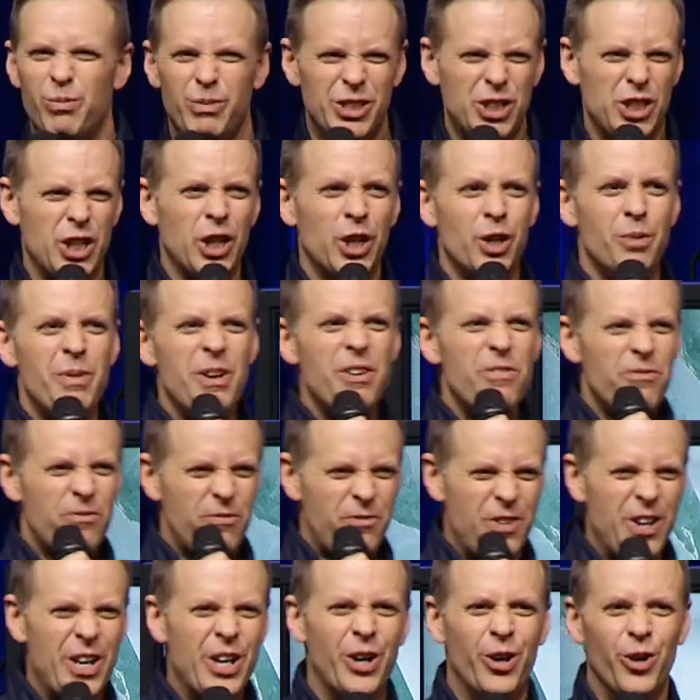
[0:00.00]
is going to be
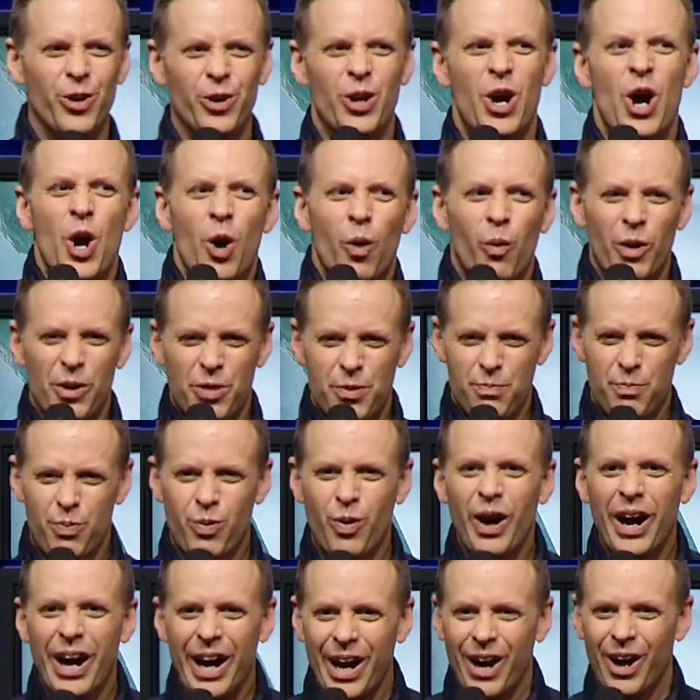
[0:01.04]
filled with
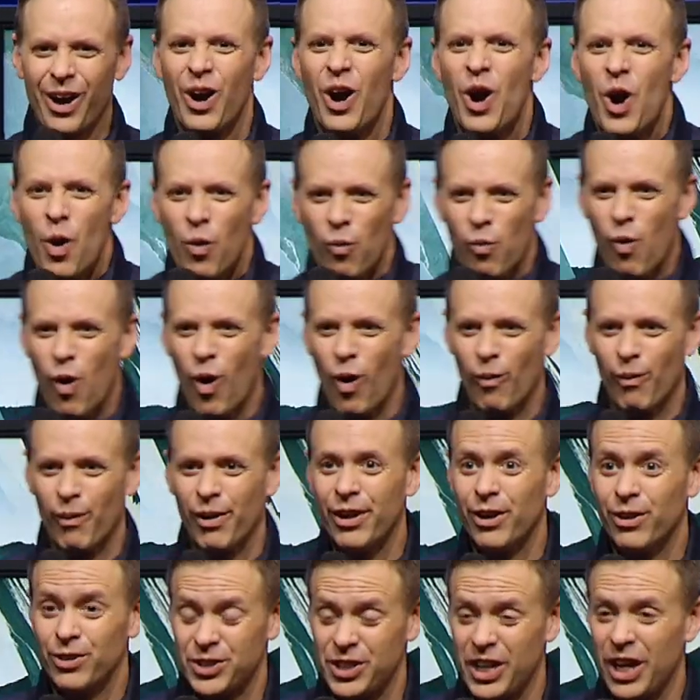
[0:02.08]
prayer
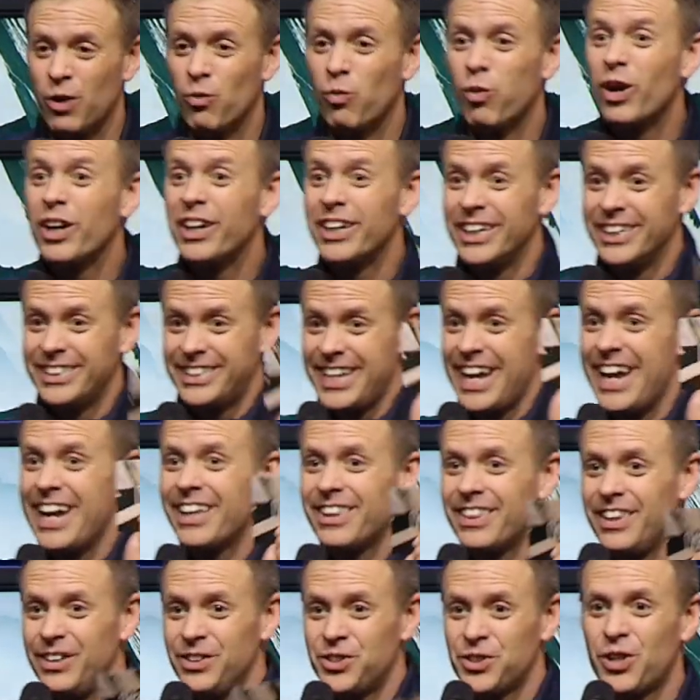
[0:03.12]
warriors. And we're going to take
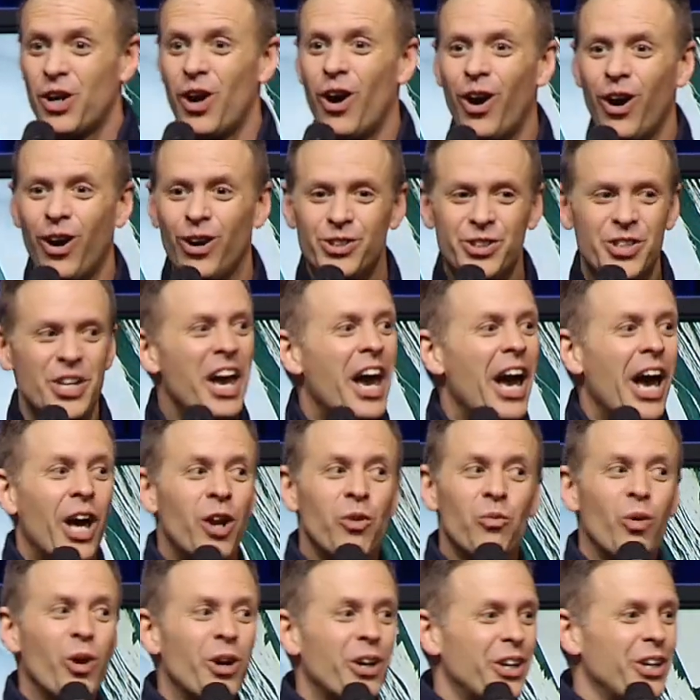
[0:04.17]
these cards and
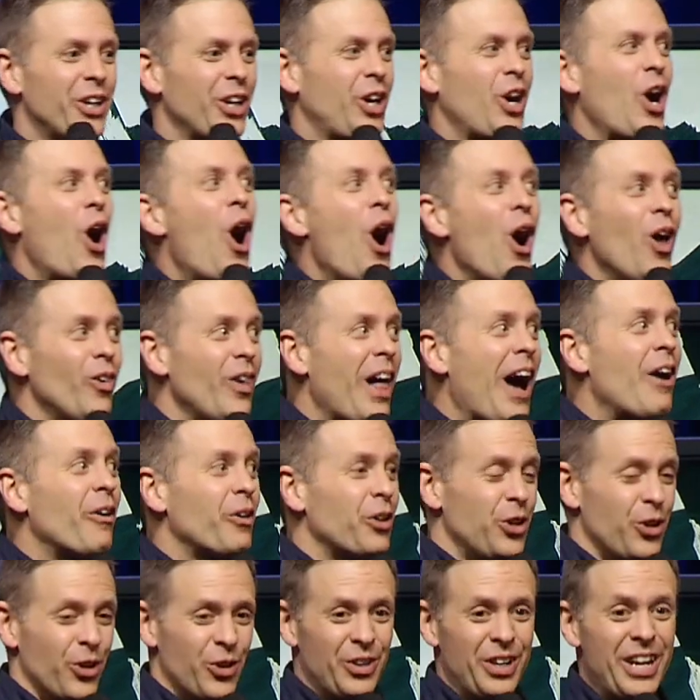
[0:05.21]
we're going to call out
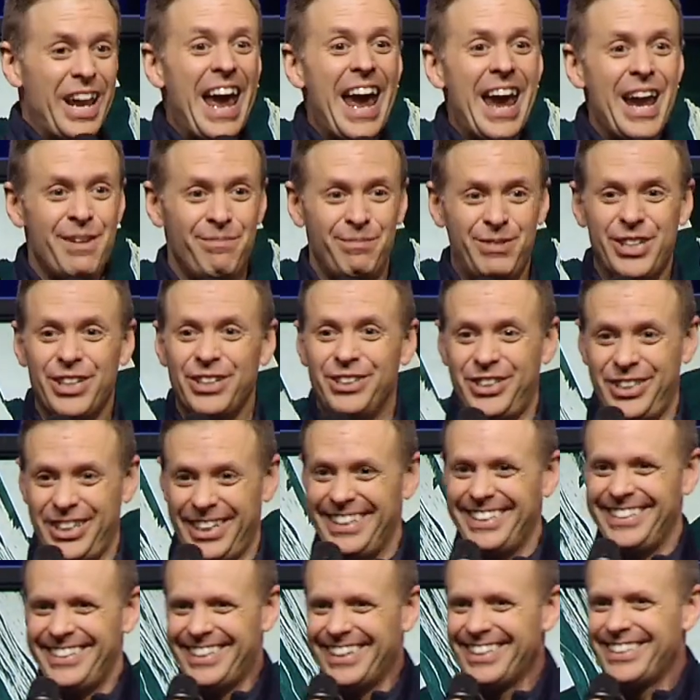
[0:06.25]
your name to
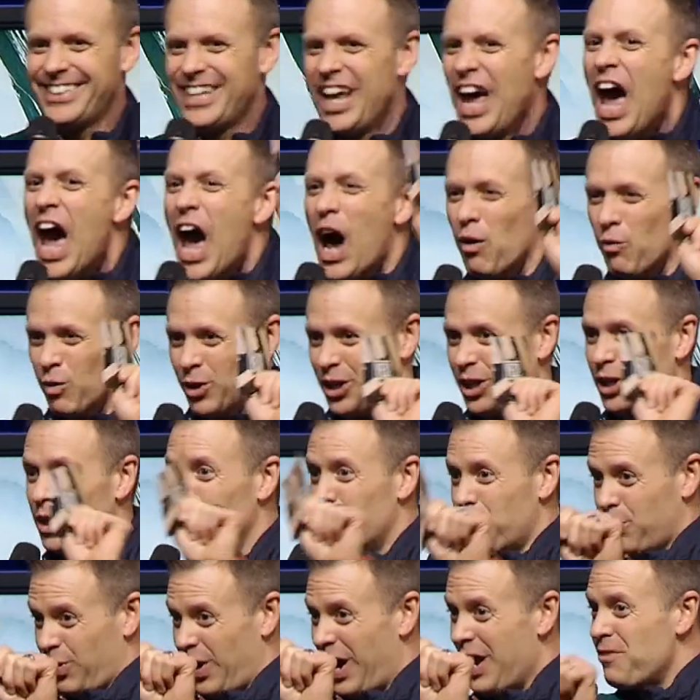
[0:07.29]
Jesus. And we're going
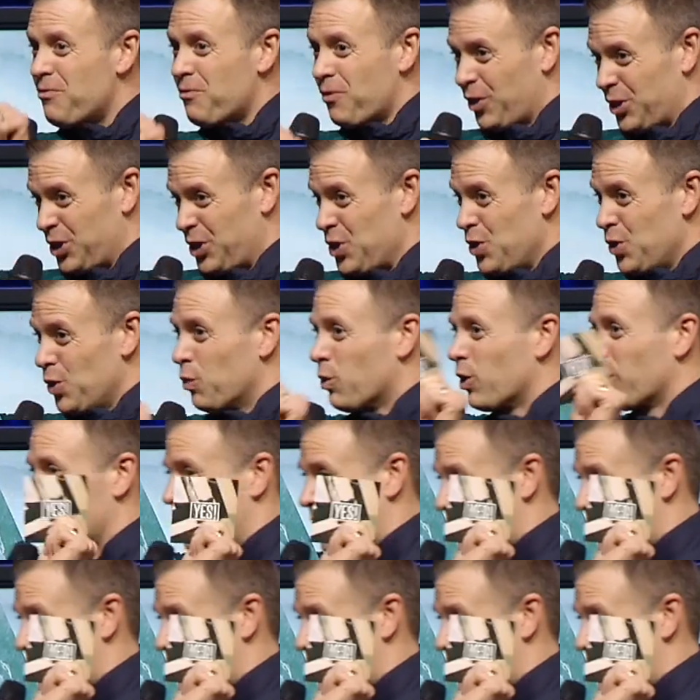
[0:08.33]
to pray for you. We're going